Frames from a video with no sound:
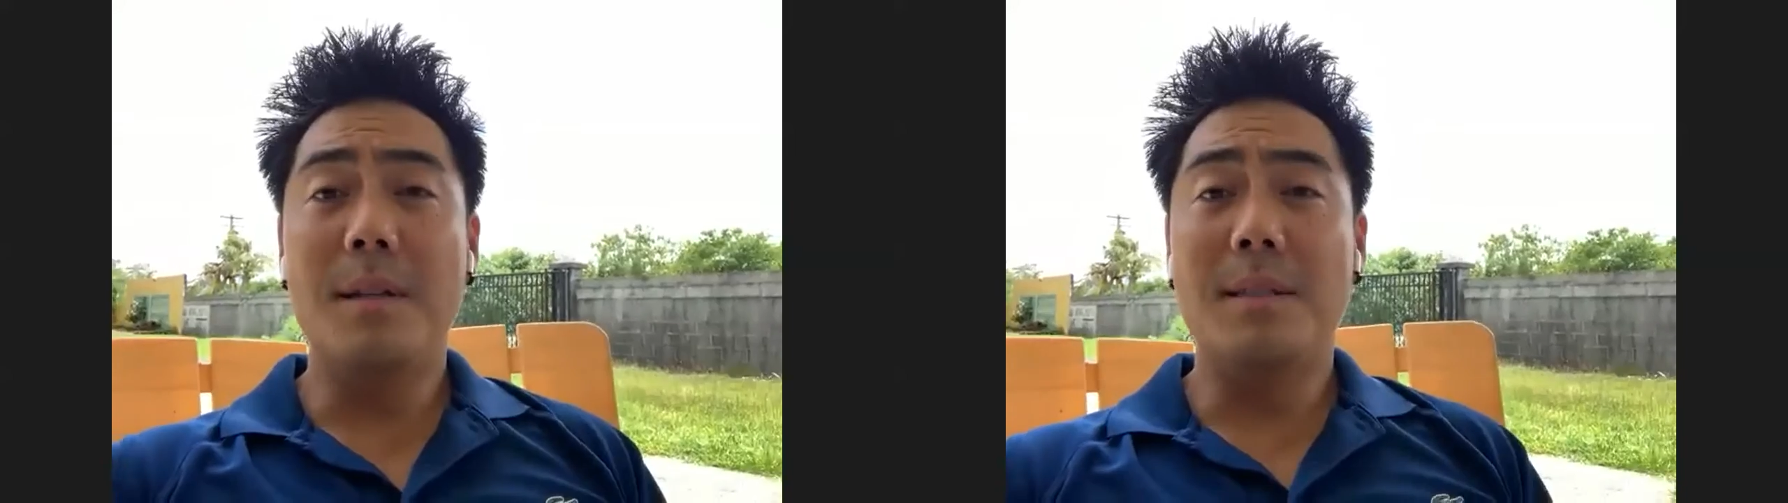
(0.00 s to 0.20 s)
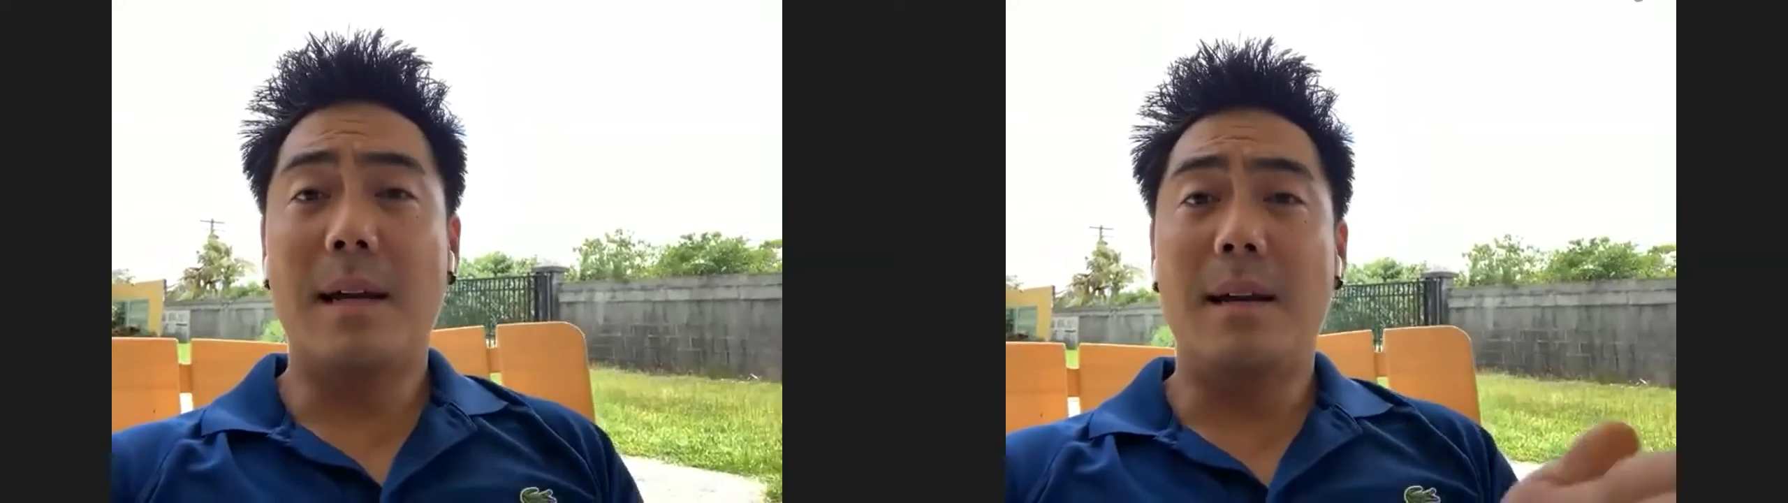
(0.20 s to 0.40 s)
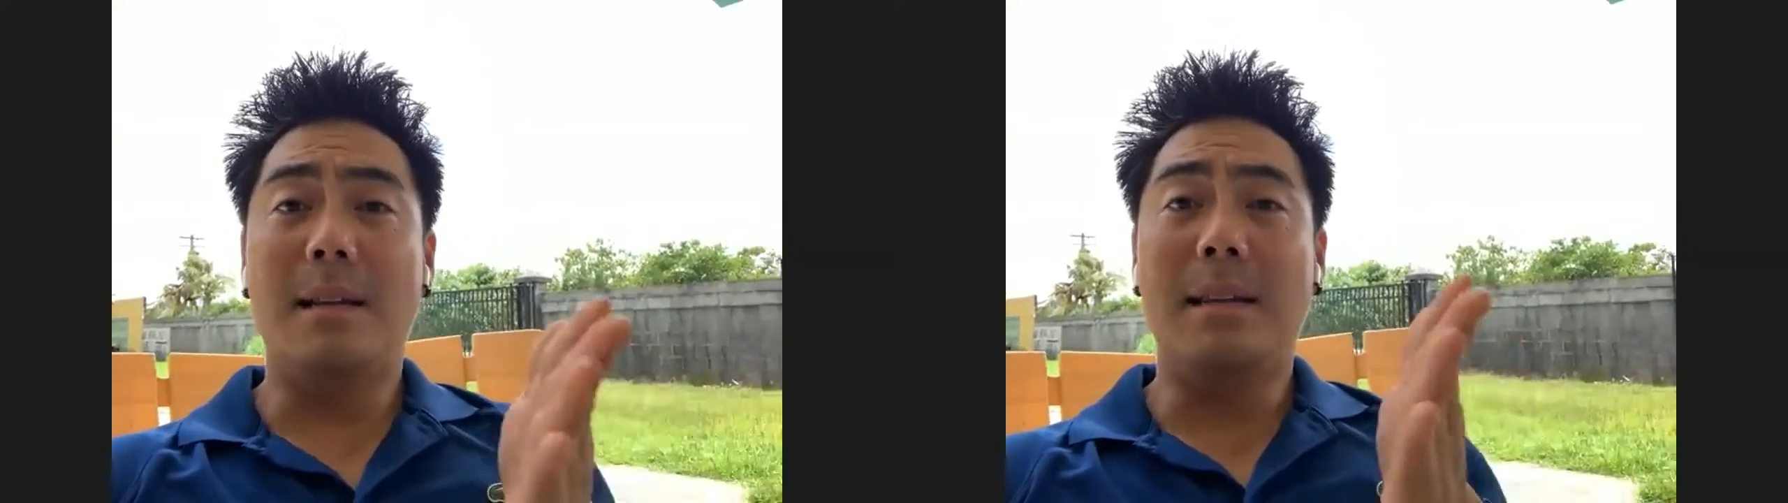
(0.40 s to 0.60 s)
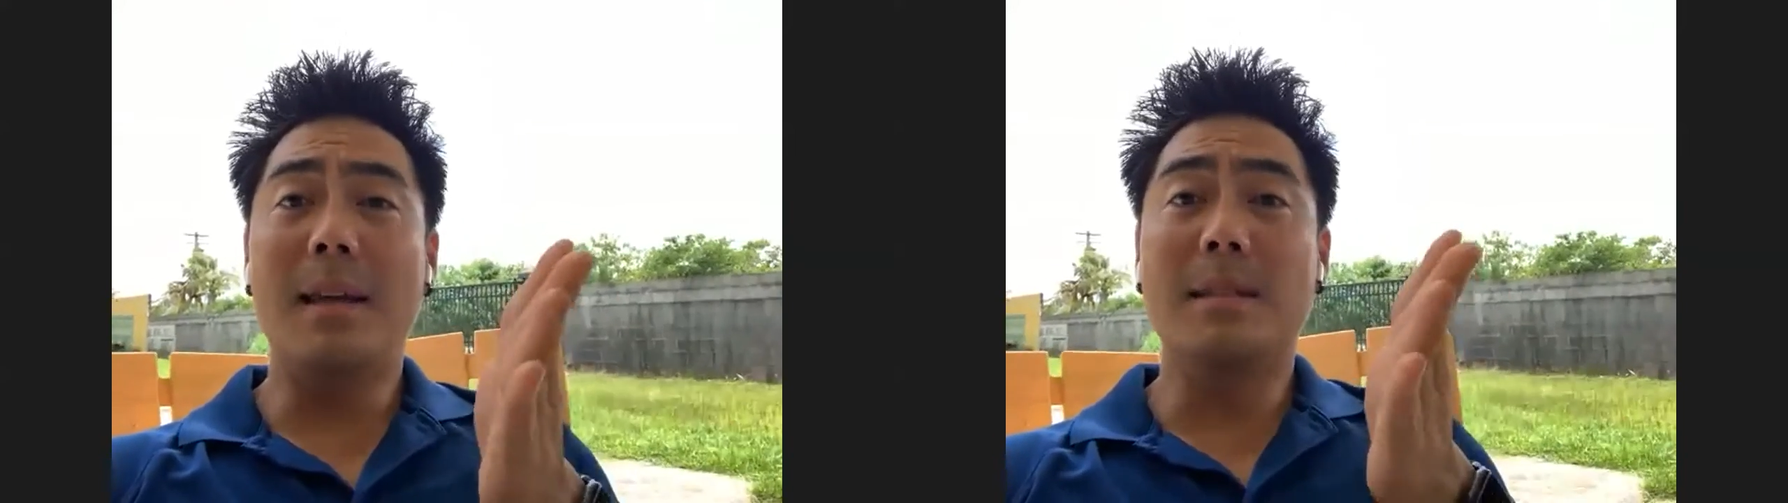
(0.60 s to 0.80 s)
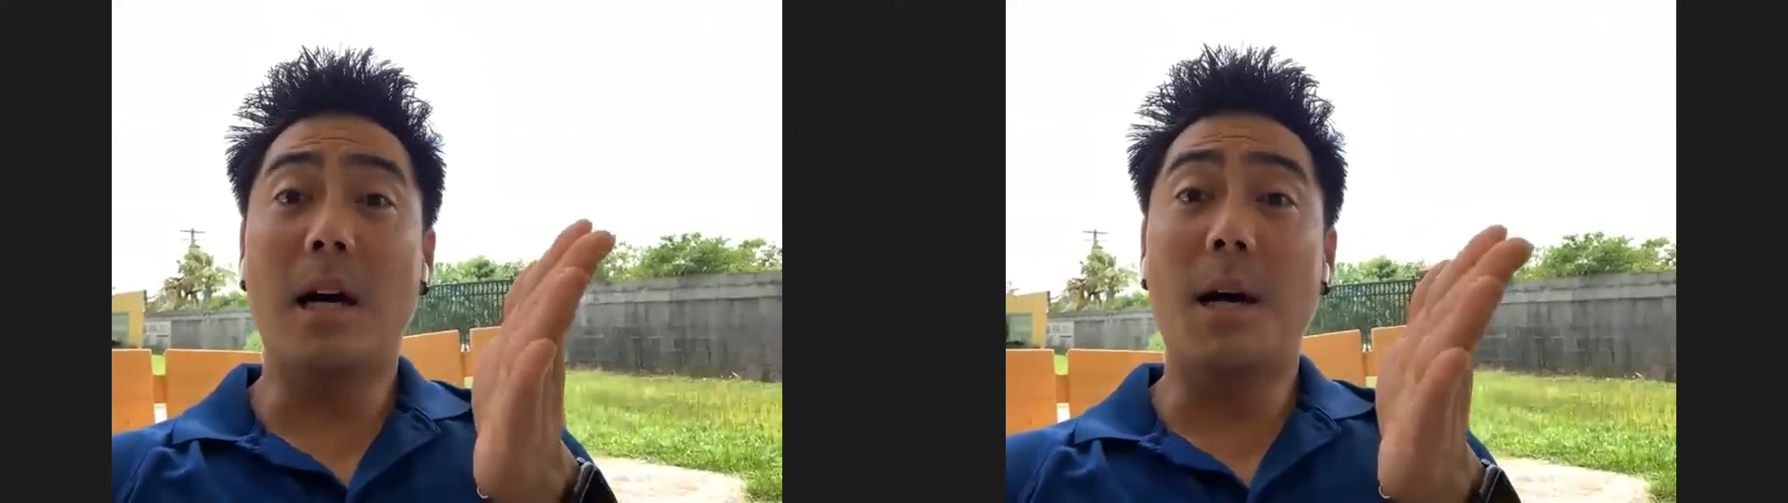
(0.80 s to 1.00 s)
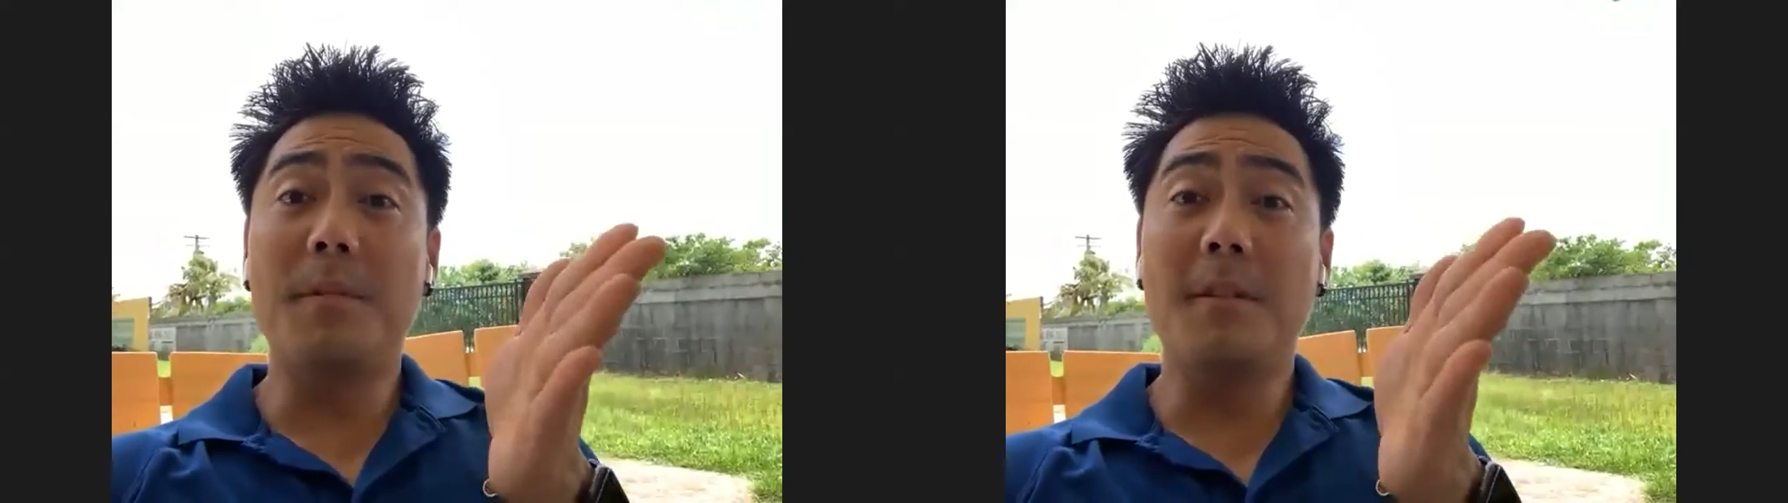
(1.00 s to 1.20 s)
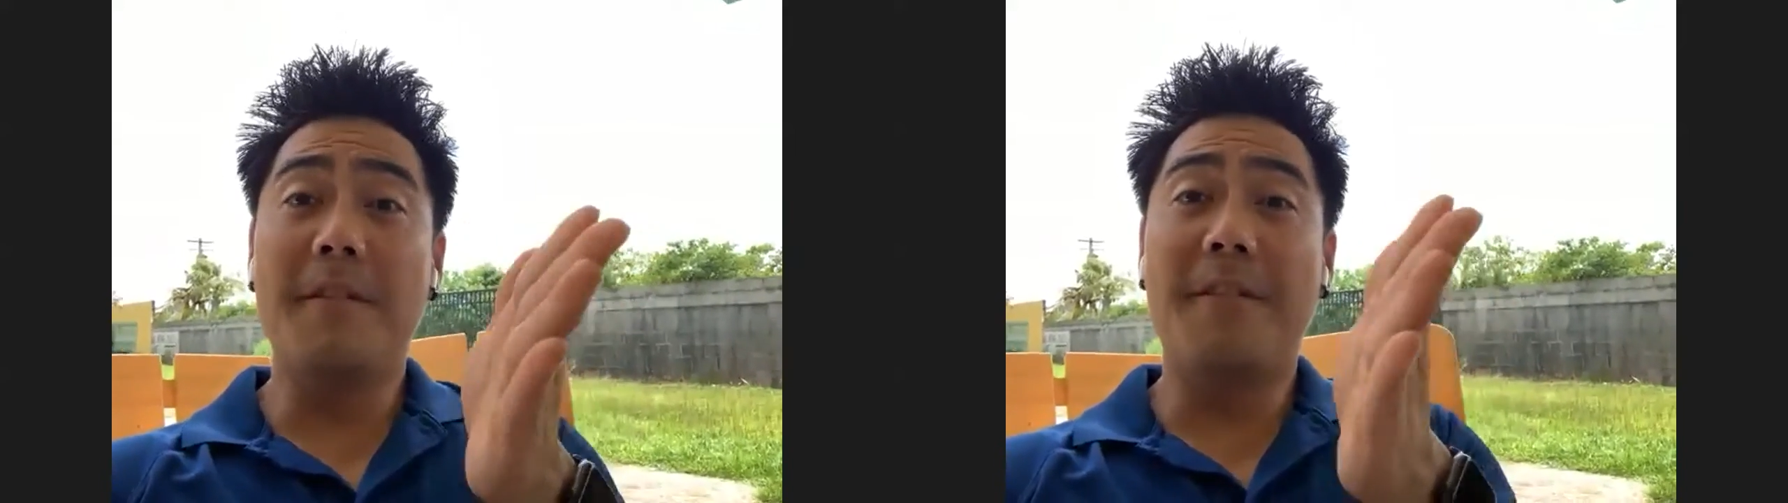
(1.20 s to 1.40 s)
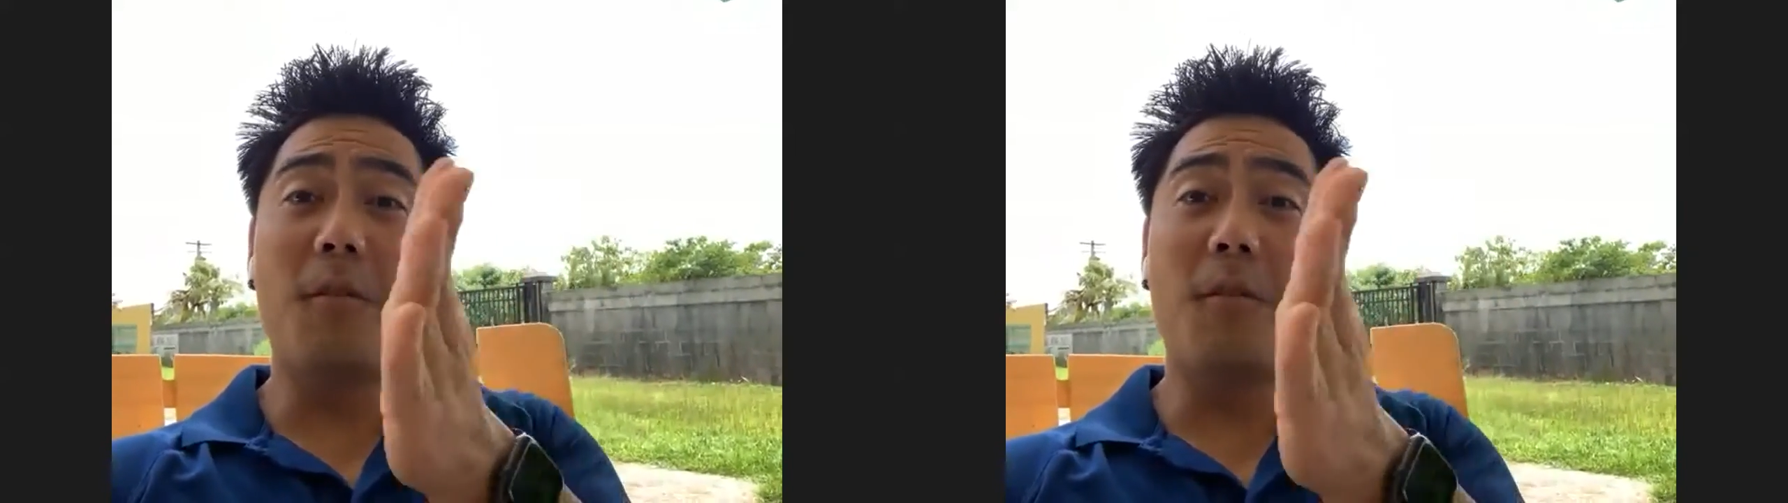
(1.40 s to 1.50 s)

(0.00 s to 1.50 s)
is that it takes up to